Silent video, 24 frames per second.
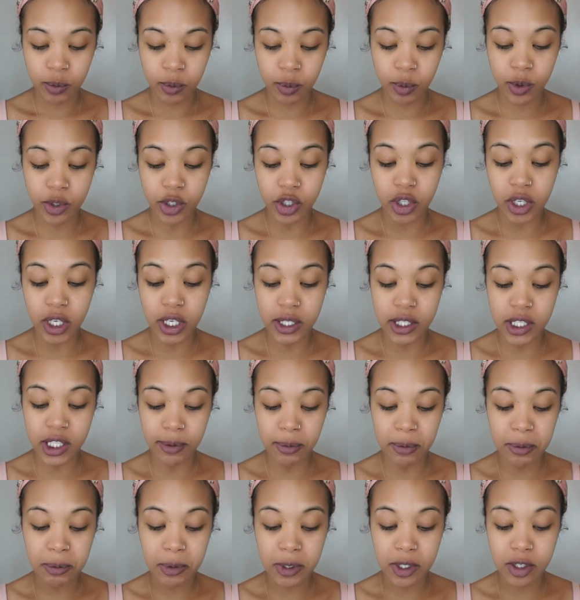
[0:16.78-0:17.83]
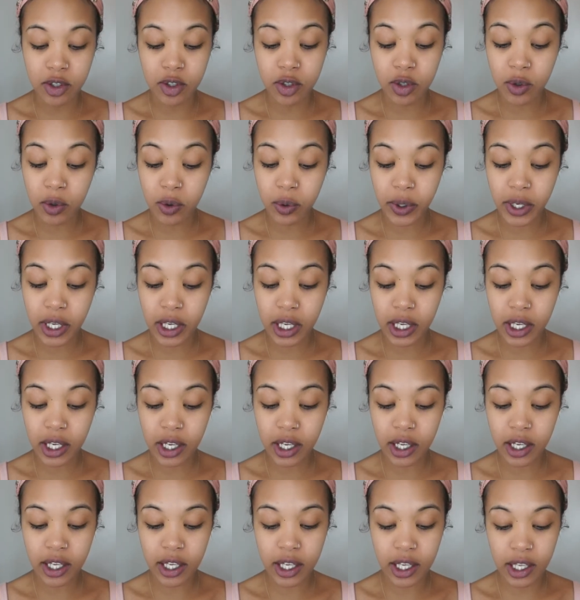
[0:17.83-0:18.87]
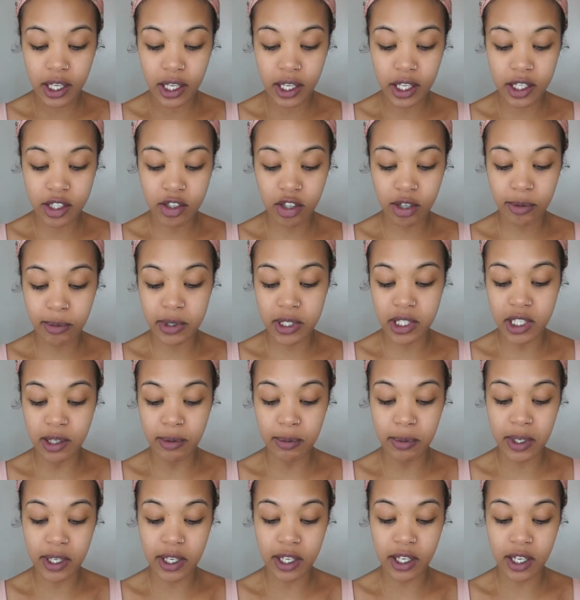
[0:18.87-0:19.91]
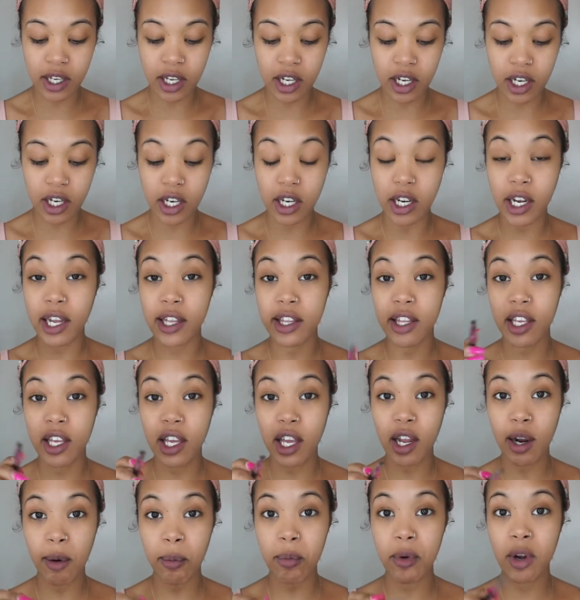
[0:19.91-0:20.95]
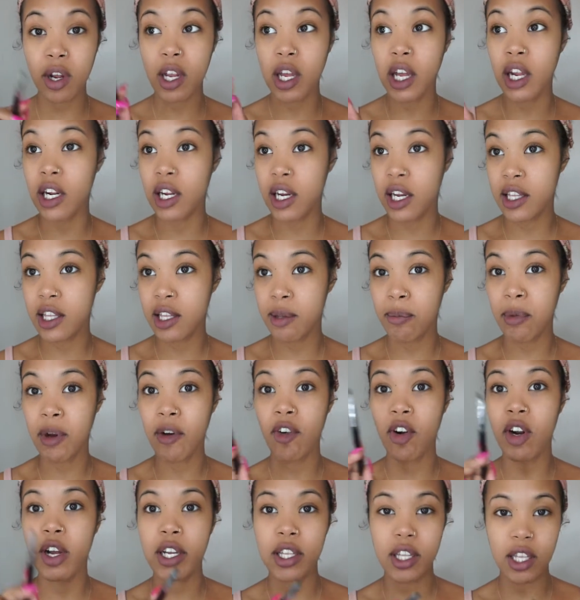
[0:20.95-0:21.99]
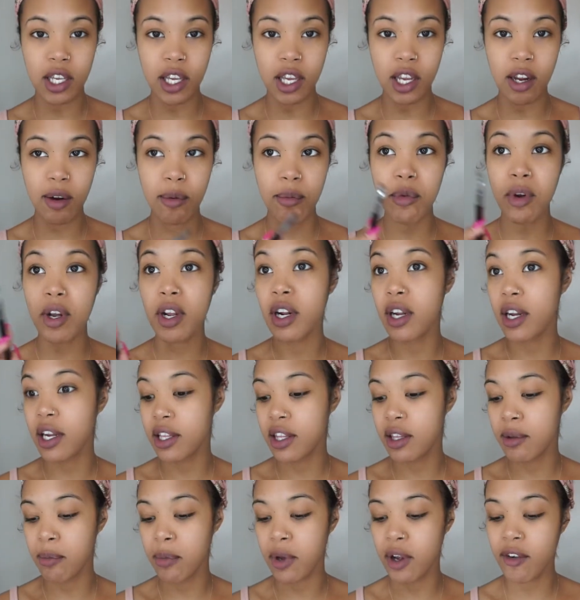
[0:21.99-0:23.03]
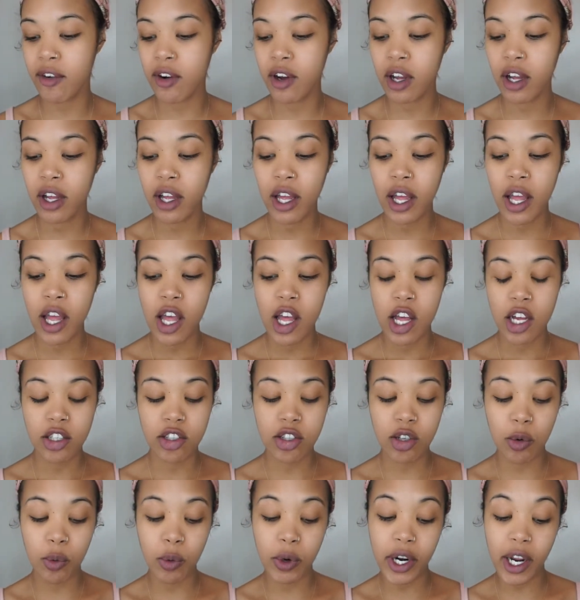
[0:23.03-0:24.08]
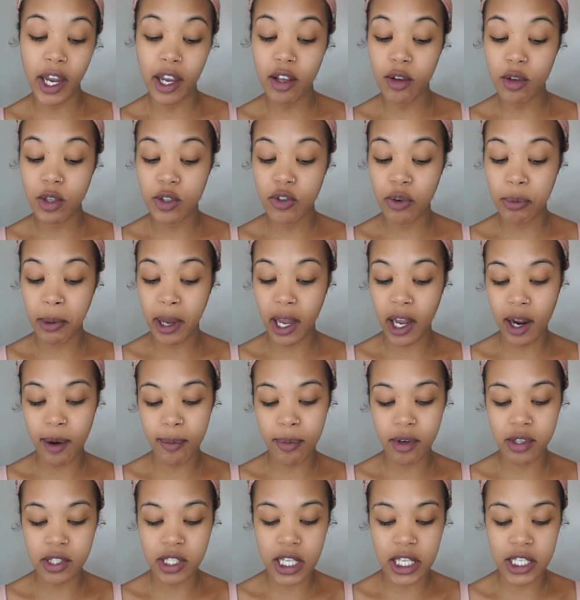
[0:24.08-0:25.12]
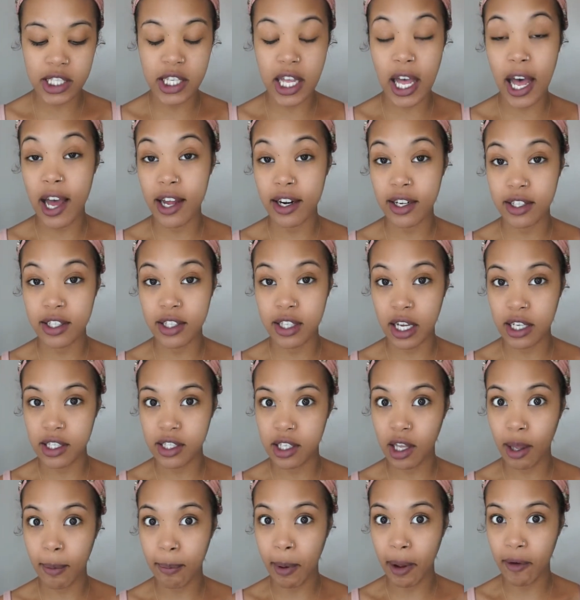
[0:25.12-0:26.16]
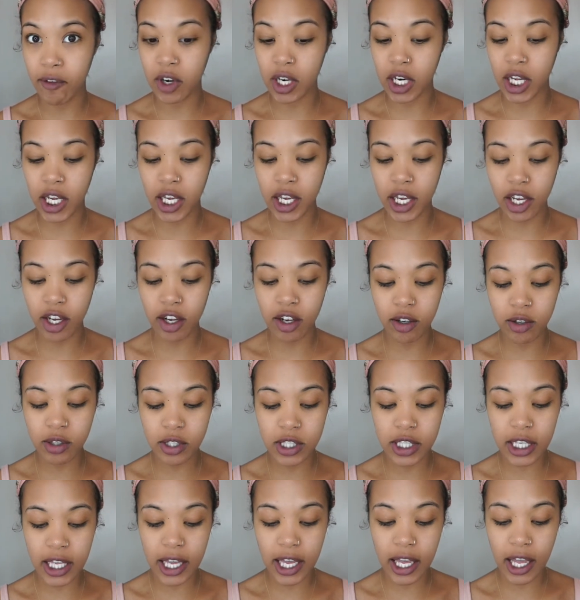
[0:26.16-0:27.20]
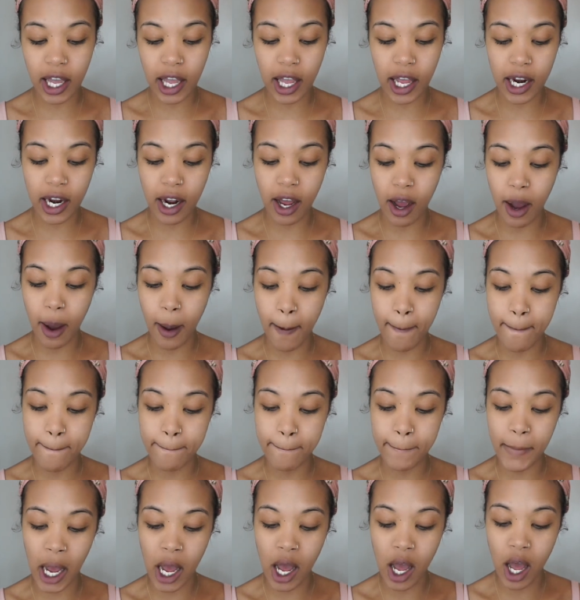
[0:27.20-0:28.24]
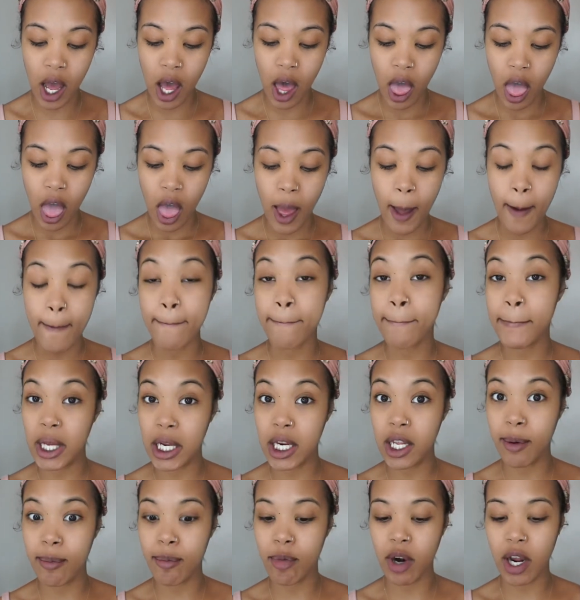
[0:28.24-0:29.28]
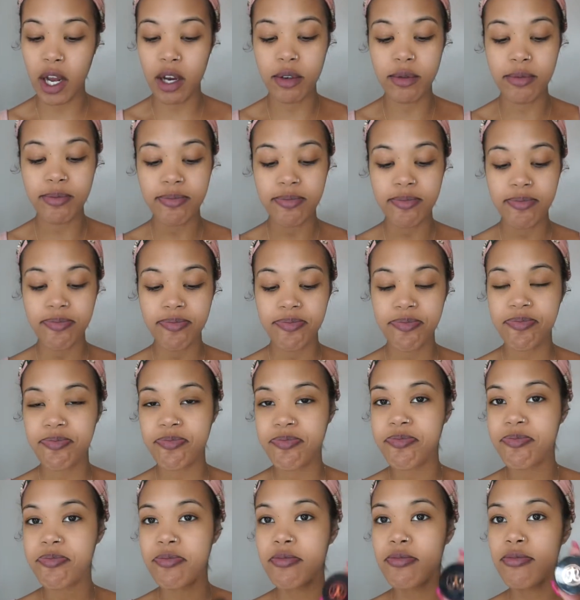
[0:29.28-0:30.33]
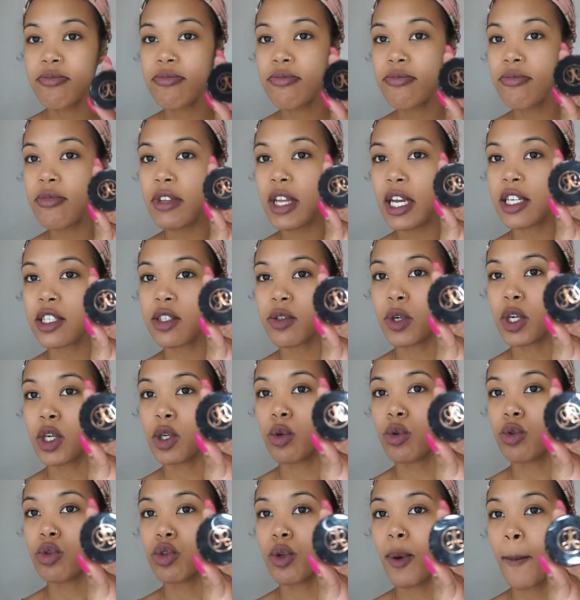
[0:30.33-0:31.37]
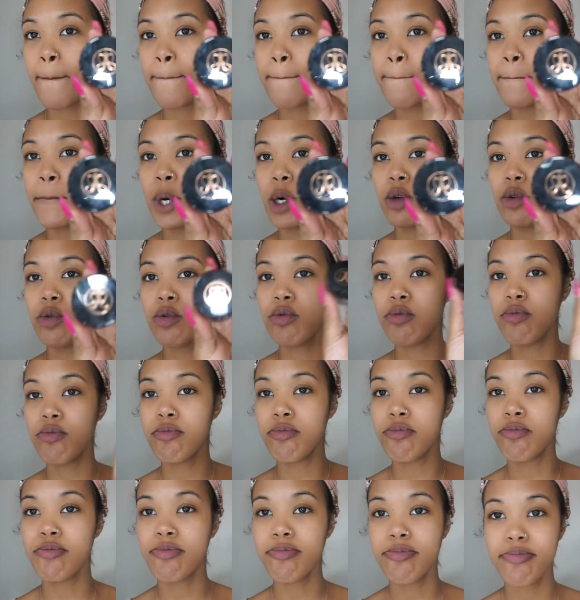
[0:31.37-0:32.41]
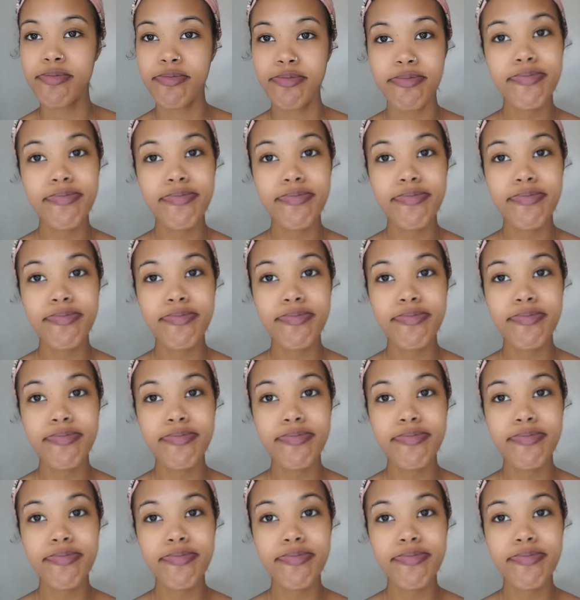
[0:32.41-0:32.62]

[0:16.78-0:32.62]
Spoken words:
What you're gonna see me be doing is you're gonna see me look at the camera and look at the mirror, look at the camera and look at the mirror. So what I use for my eyebrows is Anastasia Beverly Hills and medium brown. That's what I use. Boom.